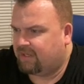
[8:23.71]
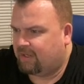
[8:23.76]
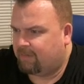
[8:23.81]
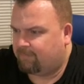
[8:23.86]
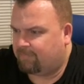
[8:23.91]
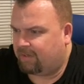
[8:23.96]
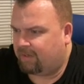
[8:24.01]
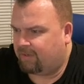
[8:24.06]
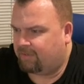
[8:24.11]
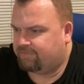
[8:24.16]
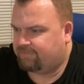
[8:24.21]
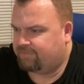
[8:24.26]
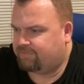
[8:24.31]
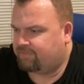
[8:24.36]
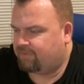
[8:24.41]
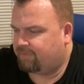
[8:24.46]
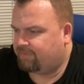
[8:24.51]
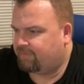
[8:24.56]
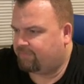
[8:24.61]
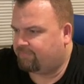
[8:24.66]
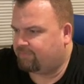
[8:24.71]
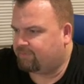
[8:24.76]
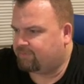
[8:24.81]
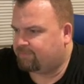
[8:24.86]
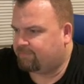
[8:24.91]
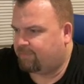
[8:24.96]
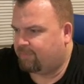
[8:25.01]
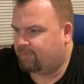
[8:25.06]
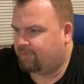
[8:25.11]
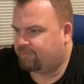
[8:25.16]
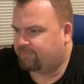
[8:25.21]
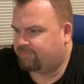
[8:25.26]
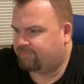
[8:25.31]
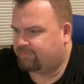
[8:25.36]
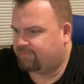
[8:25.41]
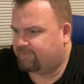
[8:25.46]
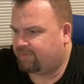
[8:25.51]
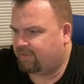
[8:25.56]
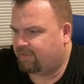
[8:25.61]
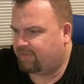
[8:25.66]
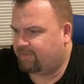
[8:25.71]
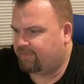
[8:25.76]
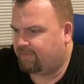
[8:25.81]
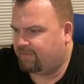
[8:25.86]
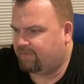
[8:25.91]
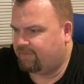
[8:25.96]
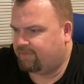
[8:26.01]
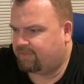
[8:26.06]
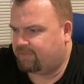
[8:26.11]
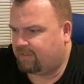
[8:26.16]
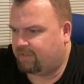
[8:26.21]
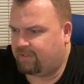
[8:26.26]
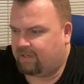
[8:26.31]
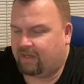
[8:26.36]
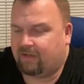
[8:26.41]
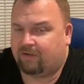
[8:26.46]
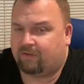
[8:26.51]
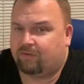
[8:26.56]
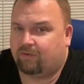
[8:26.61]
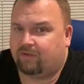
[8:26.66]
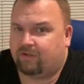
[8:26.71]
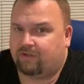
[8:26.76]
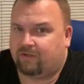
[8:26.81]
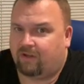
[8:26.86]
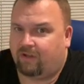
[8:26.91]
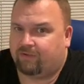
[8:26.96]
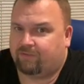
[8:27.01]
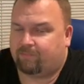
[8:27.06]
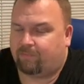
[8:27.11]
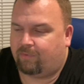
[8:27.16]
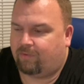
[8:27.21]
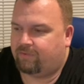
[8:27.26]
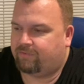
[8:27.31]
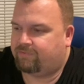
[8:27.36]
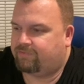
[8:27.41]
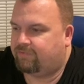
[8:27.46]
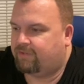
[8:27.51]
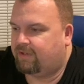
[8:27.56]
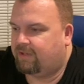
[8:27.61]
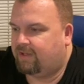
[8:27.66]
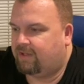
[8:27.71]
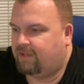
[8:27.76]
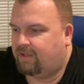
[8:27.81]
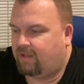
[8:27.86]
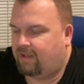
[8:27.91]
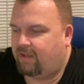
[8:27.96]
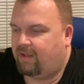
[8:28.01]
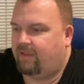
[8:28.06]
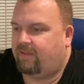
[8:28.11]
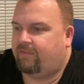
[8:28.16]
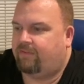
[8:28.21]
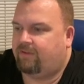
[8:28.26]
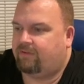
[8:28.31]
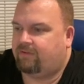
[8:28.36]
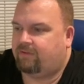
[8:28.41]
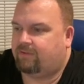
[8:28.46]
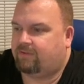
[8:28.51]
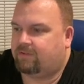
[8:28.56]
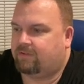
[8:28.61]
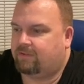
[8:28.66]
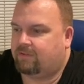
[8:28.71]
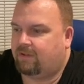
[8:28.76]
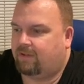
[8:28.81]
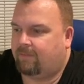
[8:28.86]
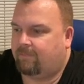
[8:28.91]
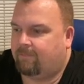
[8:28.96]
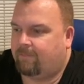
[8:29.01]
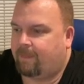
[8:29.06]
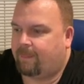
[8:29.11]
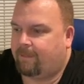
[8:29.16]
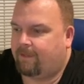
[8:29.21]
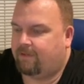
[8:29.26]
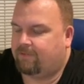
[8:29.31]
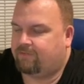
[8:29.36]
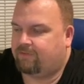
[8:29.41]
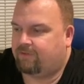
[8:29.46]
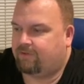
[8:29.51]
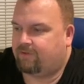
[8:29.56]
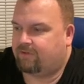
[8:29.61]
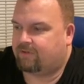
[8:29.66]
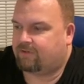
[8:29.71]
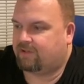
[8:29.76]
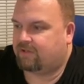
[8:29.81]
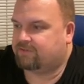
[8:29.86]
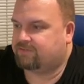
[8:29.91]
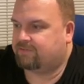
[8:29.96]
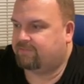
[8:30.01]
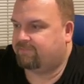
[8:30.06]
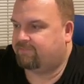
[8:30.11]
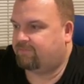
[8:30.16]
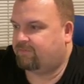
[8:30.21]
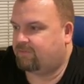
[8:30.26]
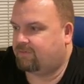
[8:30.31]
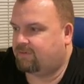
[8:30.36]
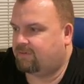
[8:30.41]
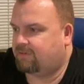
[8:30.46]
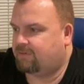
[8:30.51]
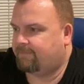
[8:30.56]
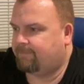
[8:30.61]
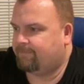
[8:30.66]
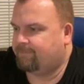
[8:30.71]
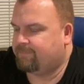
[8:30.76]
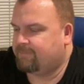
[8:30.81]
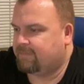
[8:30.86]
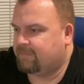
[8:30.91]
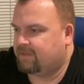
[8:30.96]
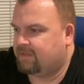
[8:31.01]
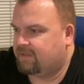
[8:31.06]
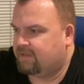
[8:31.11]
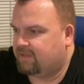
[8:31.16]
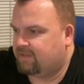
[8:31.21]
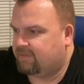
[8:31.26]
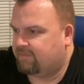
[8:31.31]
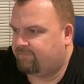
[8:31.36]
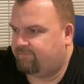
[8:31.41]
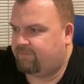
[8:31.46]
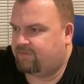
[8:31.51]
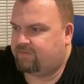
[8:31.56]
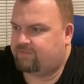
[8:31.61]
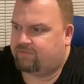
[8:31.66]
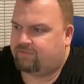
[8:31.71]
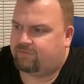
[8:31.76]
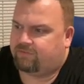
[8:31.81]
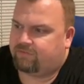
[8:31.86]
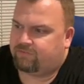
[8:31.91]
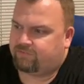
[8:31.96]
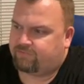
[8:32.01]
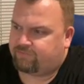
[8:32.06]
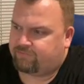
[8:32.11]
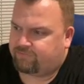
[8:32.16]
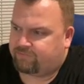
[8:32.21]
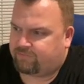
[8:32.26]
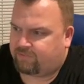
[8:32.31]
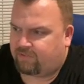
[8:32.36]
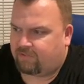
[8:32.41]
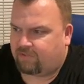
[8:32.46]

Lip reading: Browse, these are all the different sports that you can, and including non-sports, that you can enter your collection for. Features,